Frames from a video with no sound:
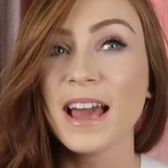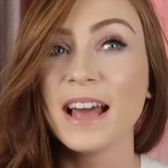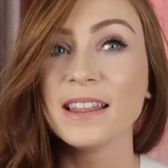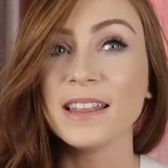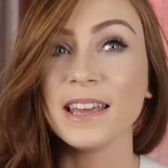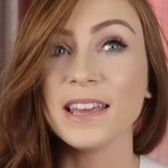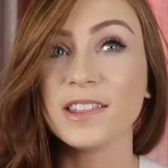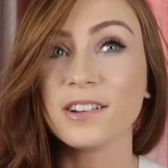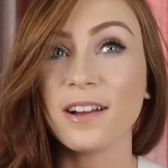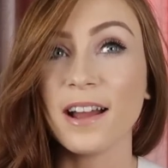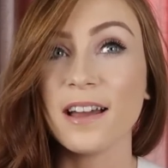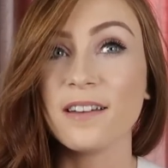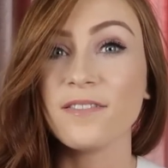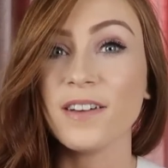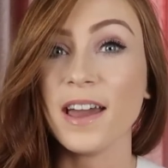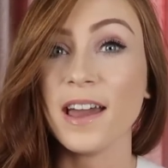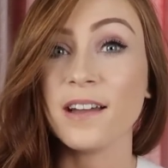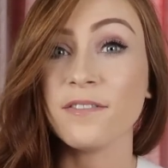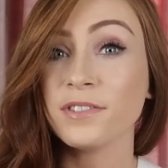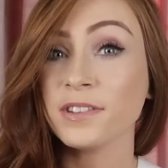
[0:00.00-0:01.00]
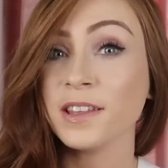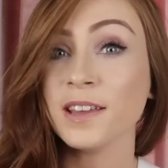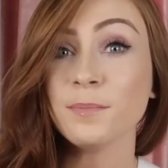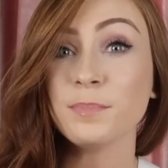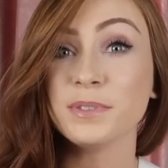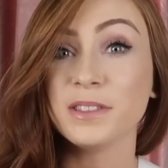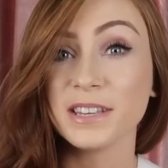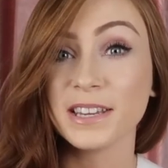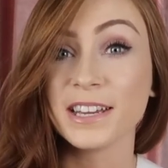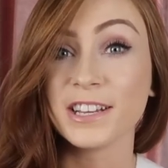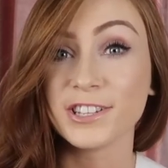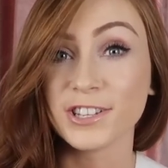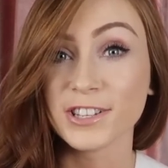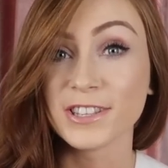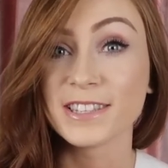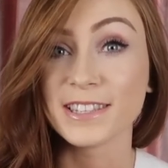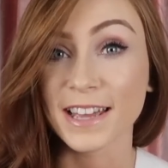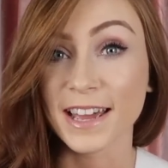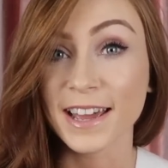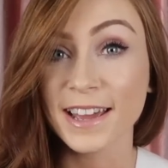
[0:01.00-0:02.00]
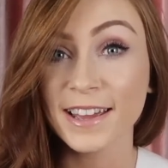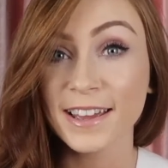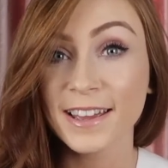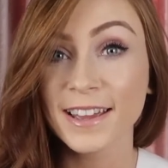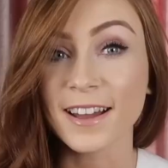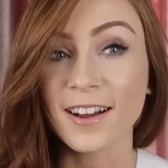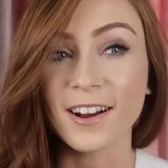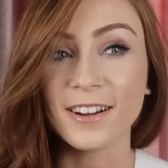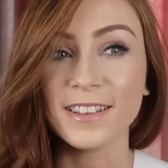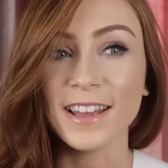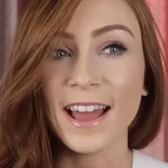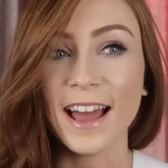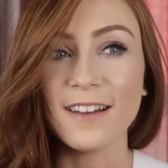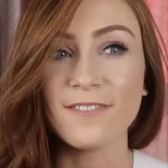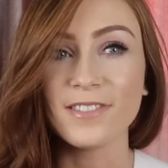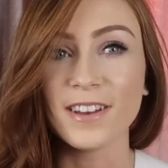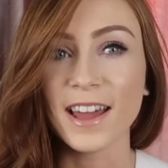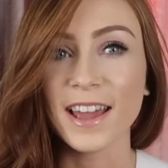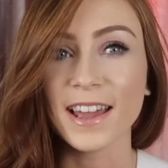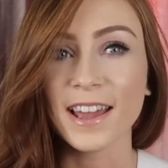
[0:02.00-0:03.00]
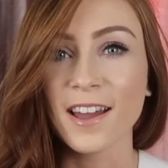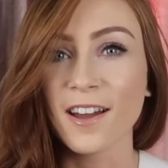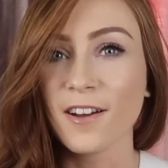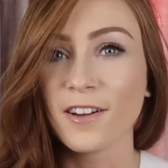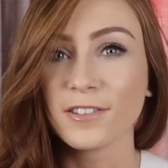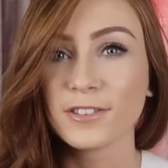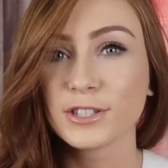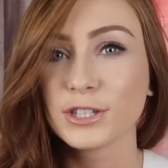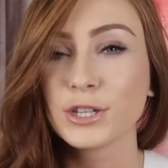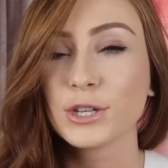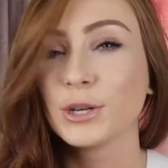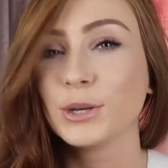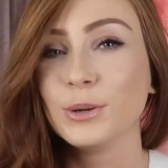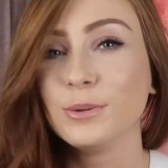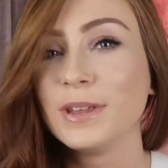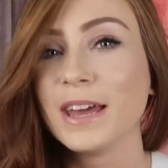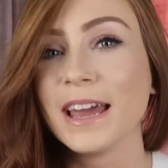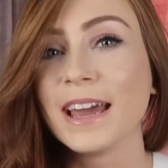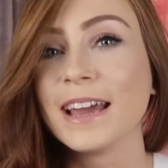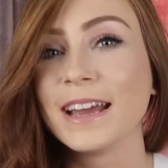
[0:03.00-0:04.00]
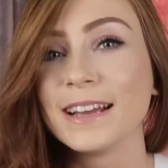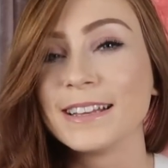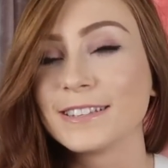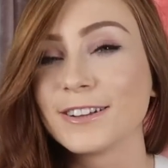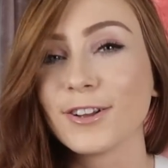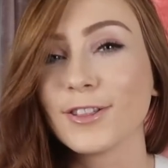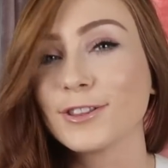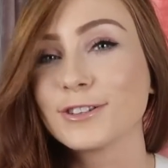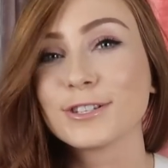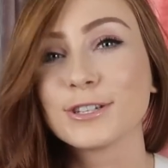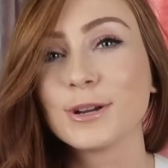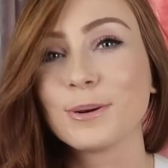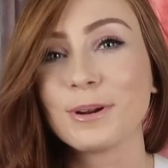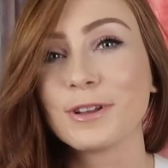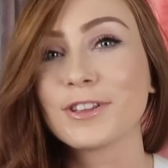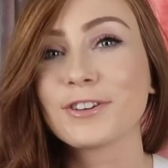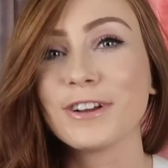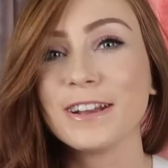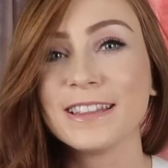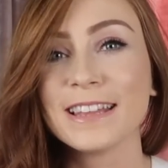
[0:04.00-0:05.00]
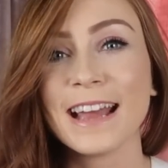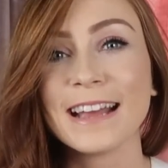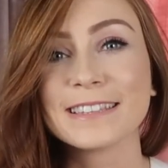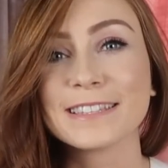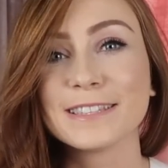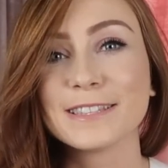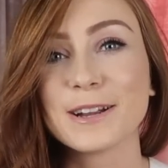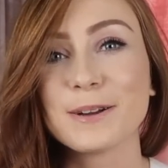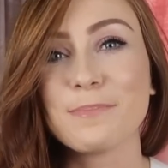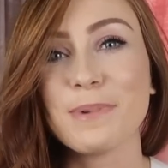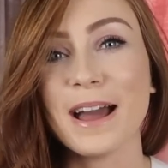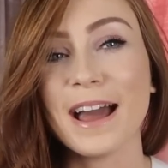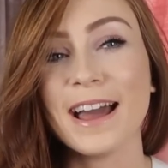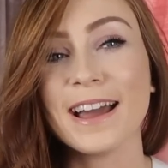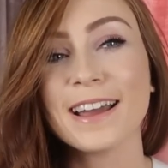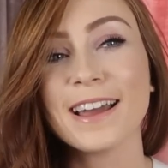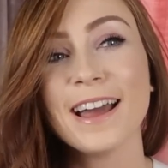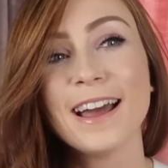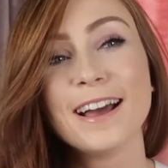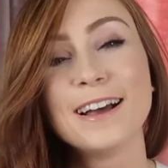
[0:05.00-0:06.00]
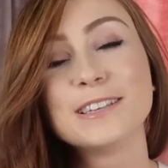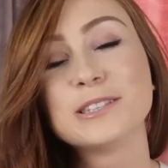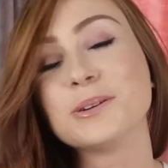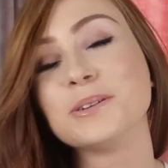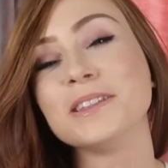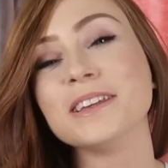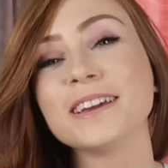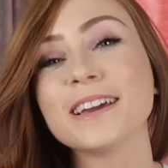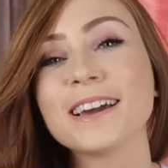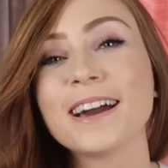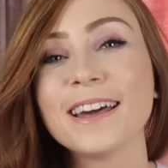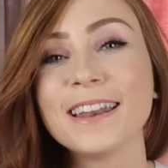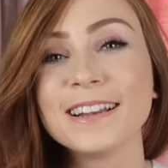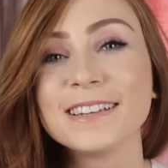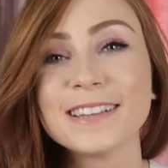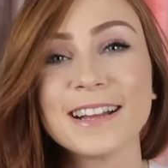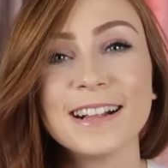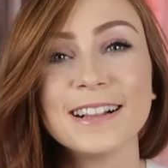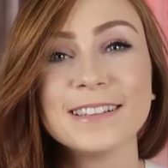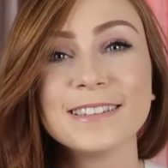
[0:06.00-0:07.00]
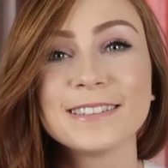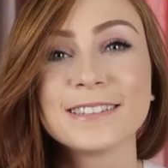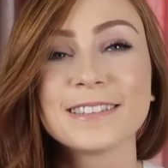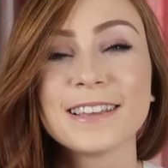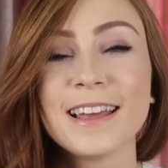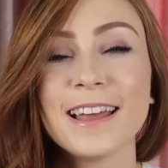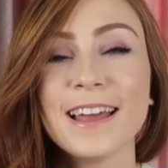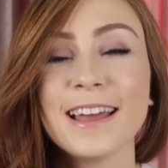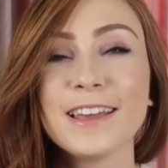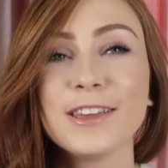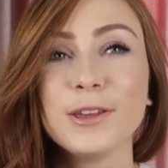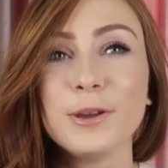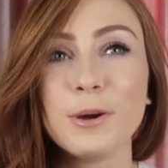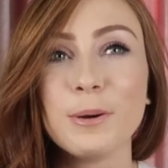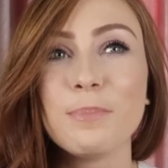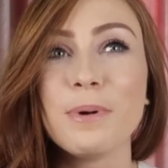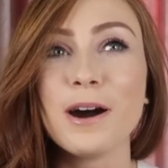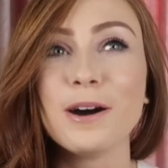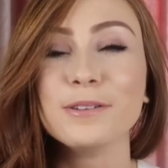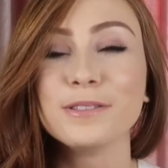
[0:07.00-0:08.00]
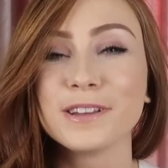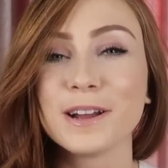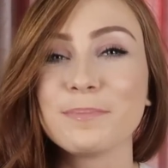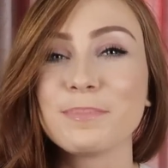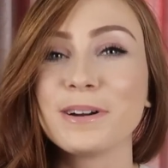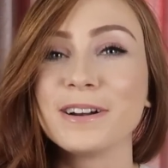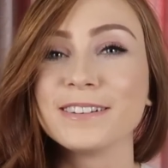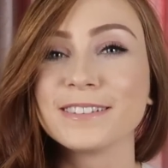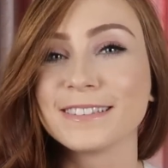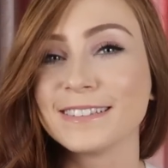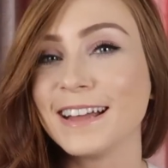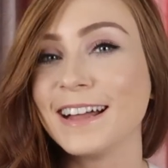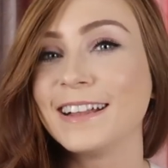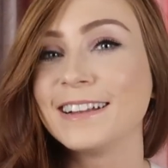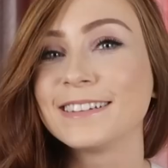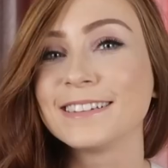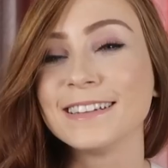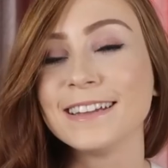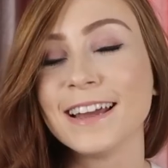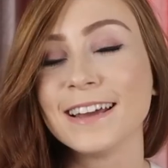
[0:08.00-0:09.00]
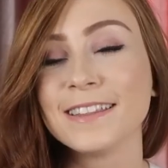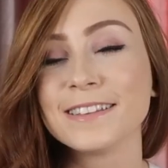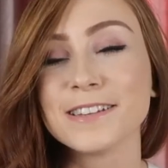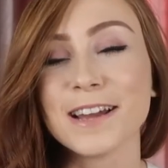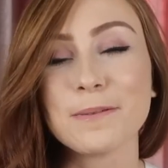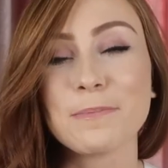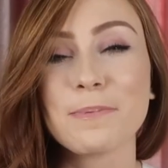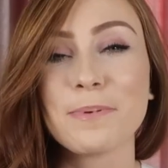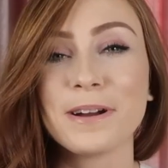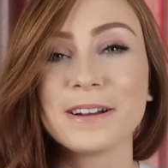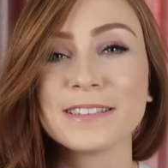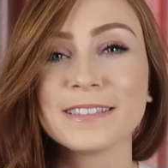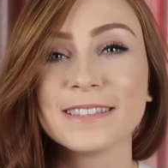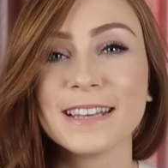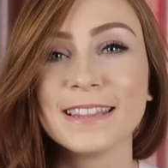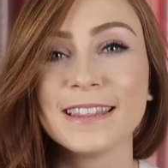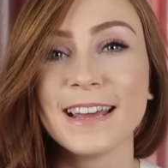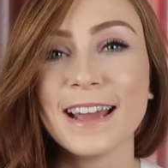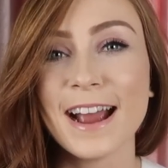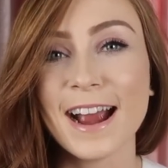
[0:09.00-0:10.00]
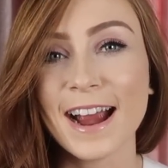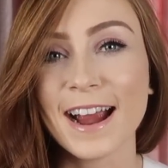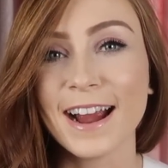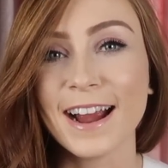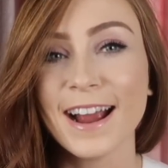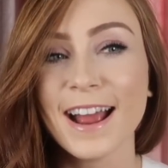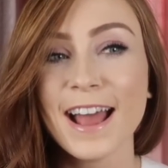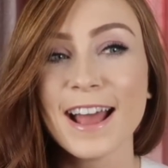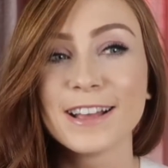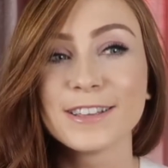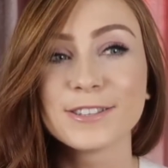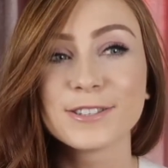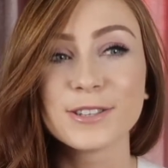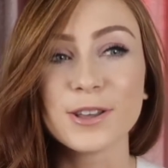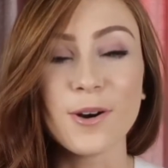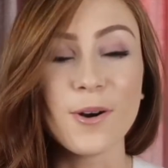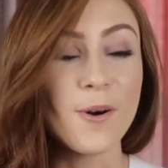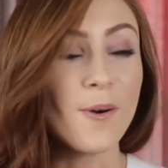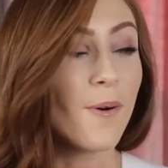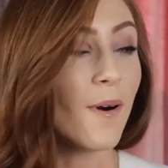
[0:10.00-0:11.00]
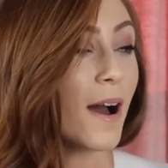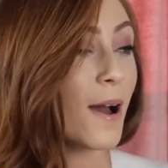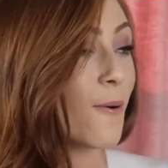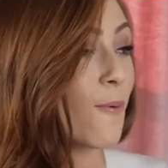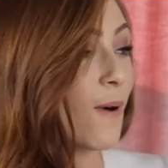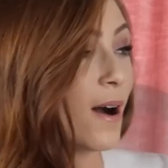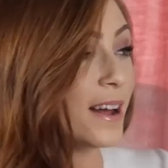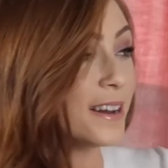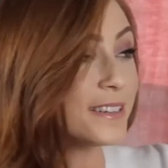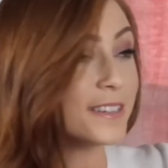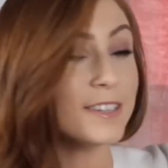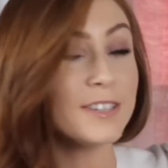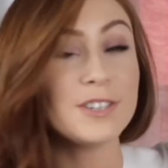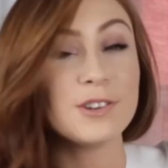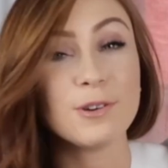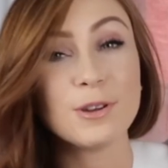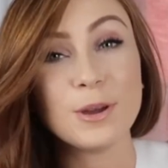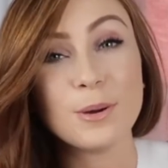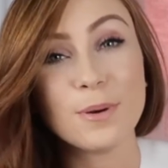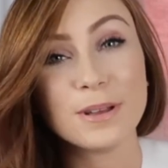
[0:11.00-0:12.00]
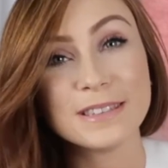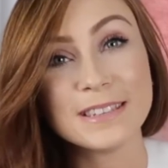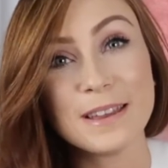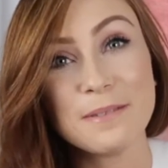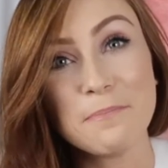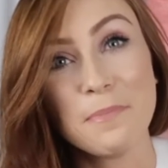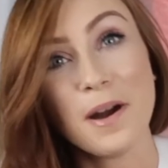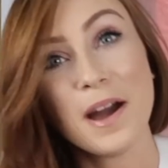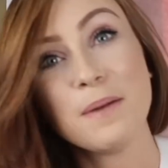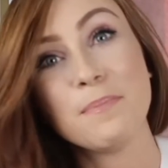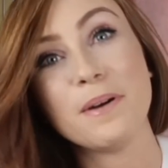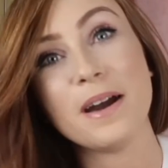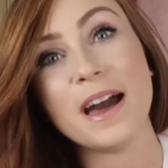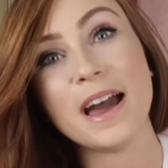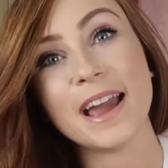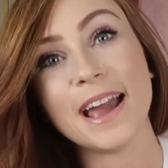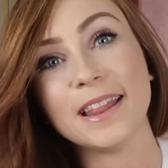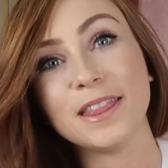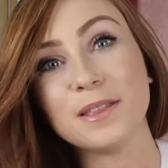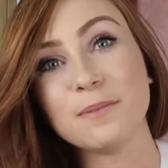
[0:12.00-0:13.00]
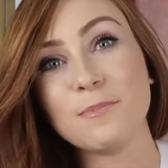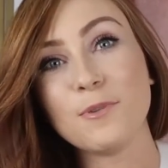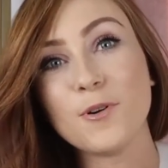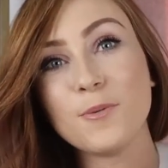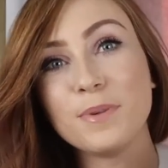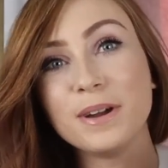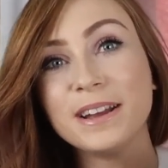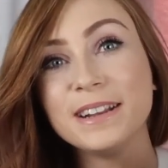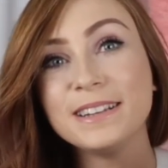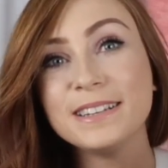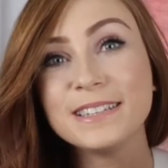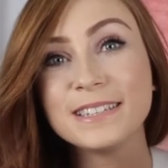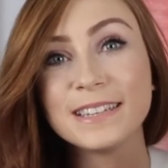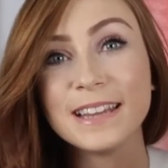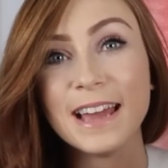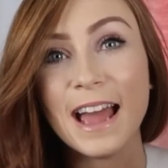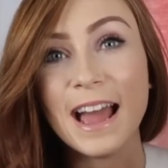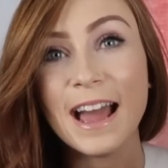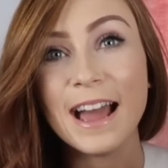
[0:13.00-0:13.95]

They either have everything but the kitchen sink, or they have like two things or two or three things in their bag. So I think it kind of tells you about their personality and the type of person that they are. So I want to show you what's in my bag at the moment.